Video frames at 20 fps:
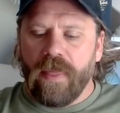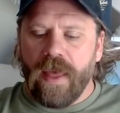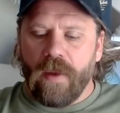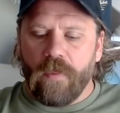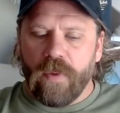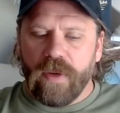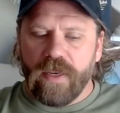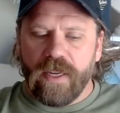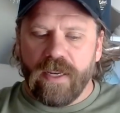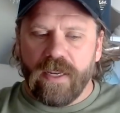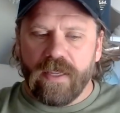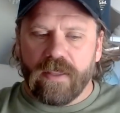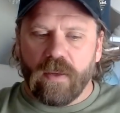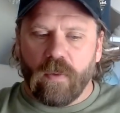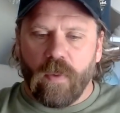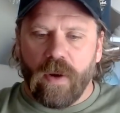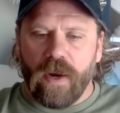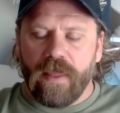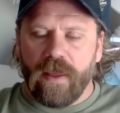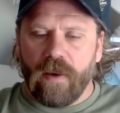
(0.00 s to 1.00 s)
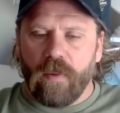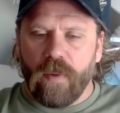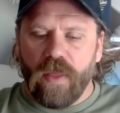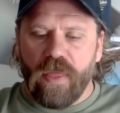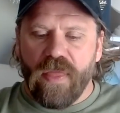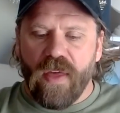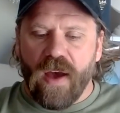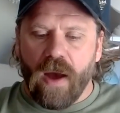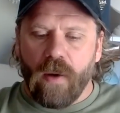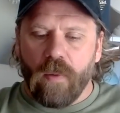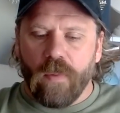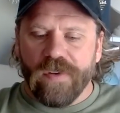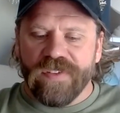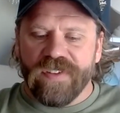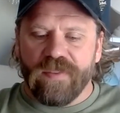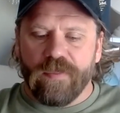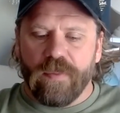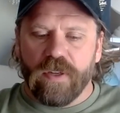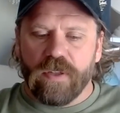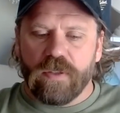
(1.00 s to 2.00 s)
and that we did it the way that we thought
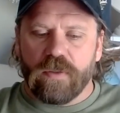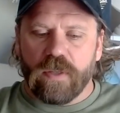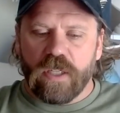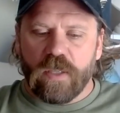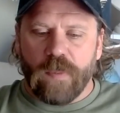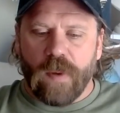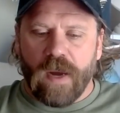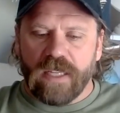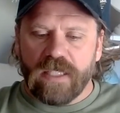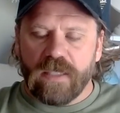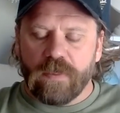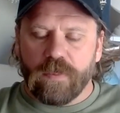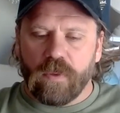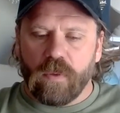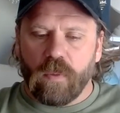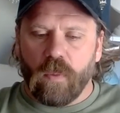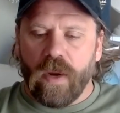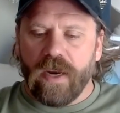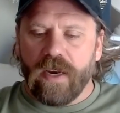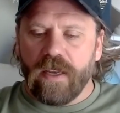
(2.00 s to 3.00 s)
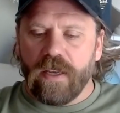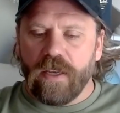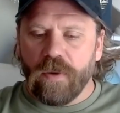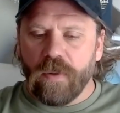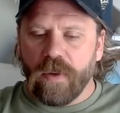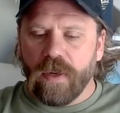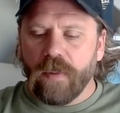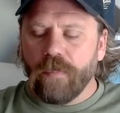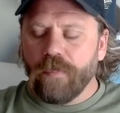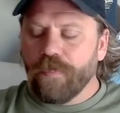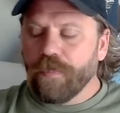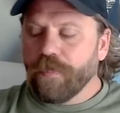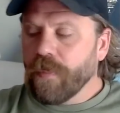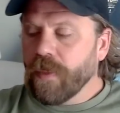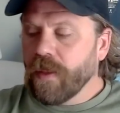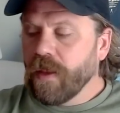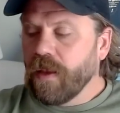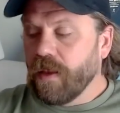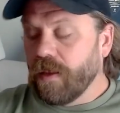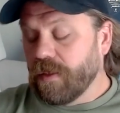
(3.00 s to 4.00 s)
was the most responsible way to do it.
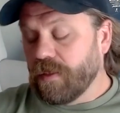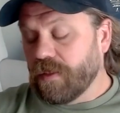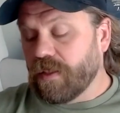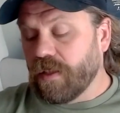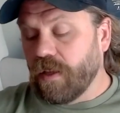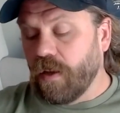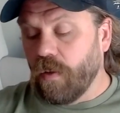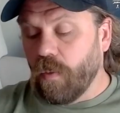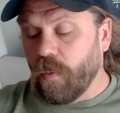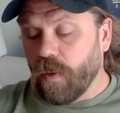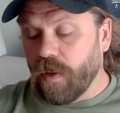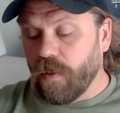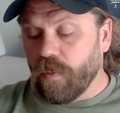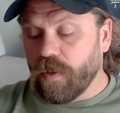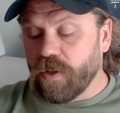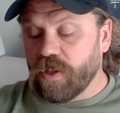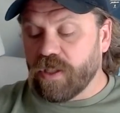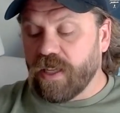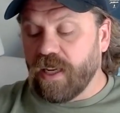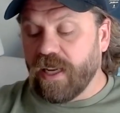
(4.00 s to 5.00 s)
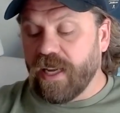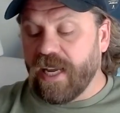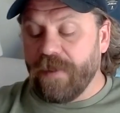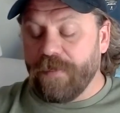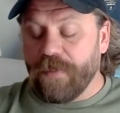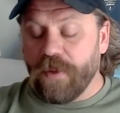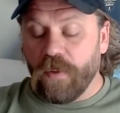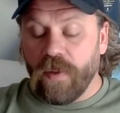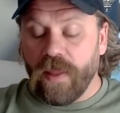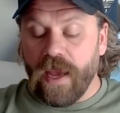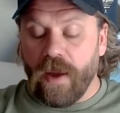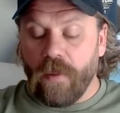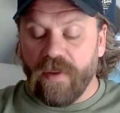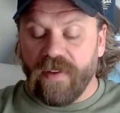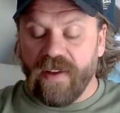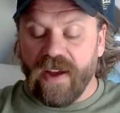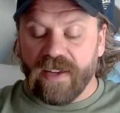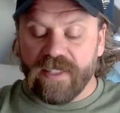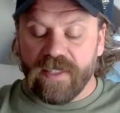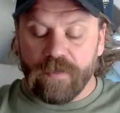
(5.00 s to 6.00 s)
And so we're just going to keep doing that.
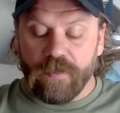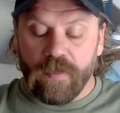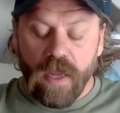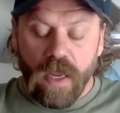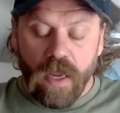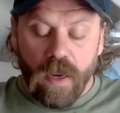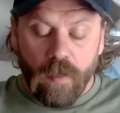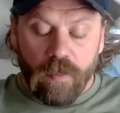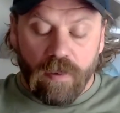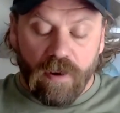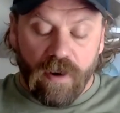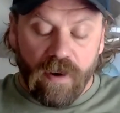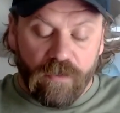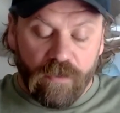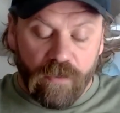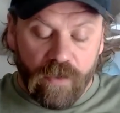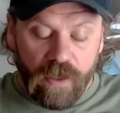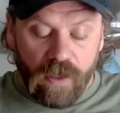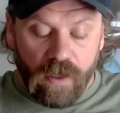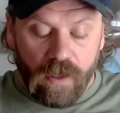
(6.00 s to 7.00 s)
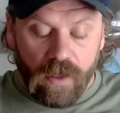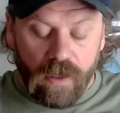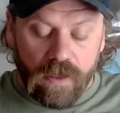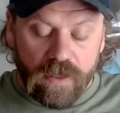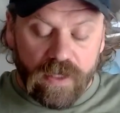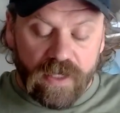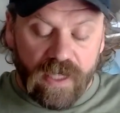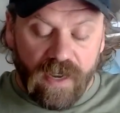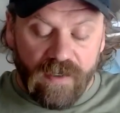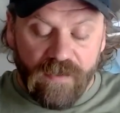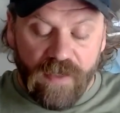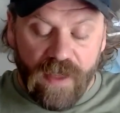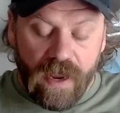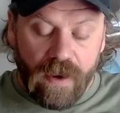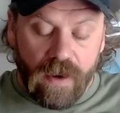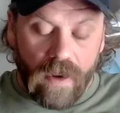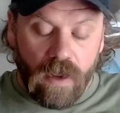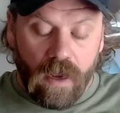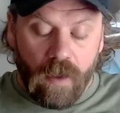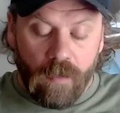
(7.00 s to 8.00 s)
We've got some peripheral stuff
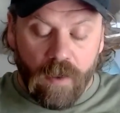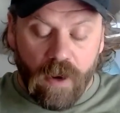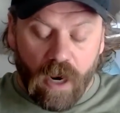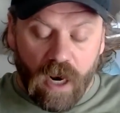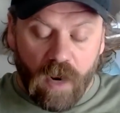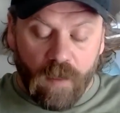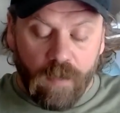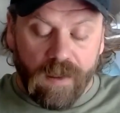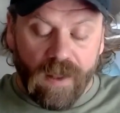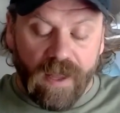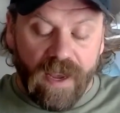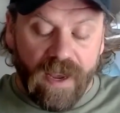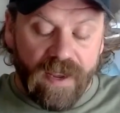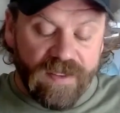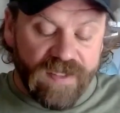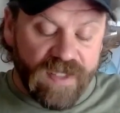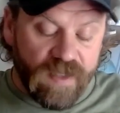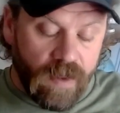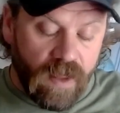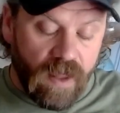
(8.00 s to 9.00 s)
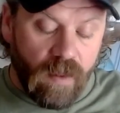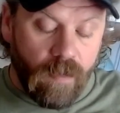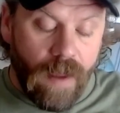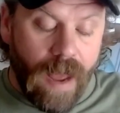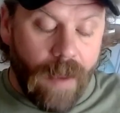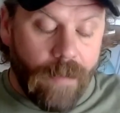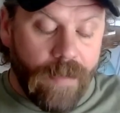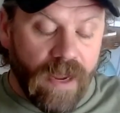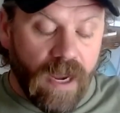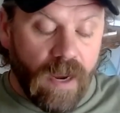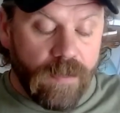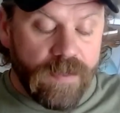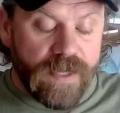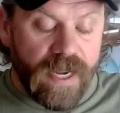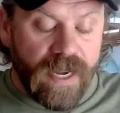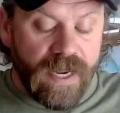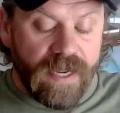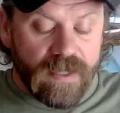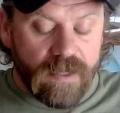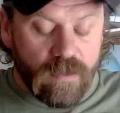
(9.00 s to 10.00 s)
that CarPlay, some other mapping
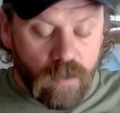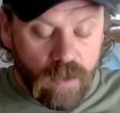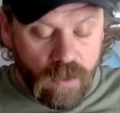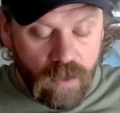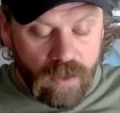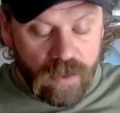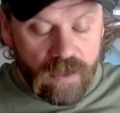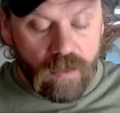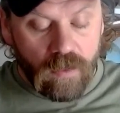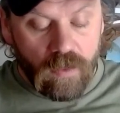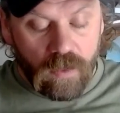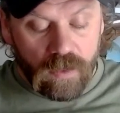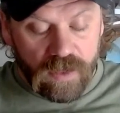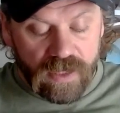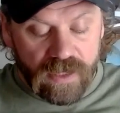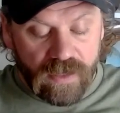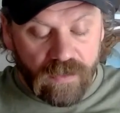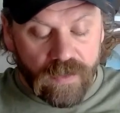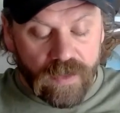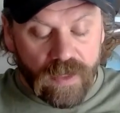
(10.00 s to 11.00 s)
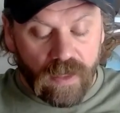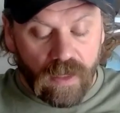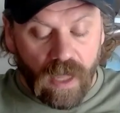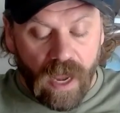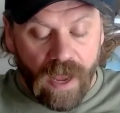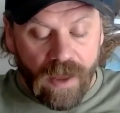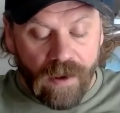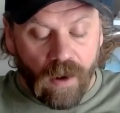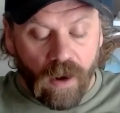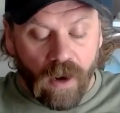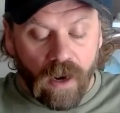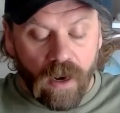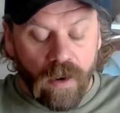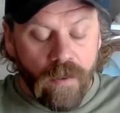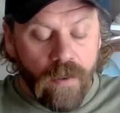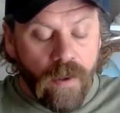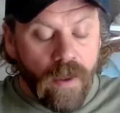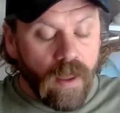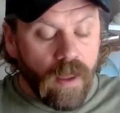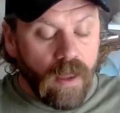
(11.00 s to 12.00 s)
updates. We're doing some cool stuff with the LiDAR.
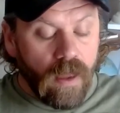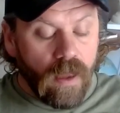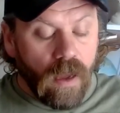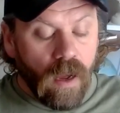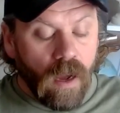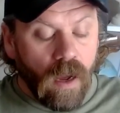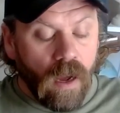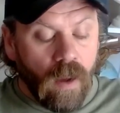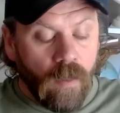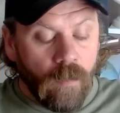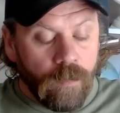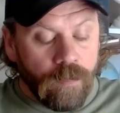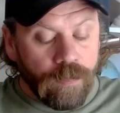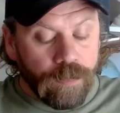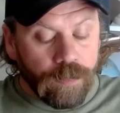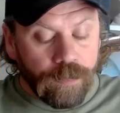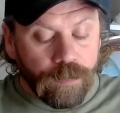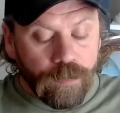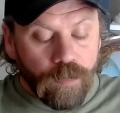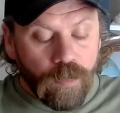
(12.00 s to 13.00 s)
Um,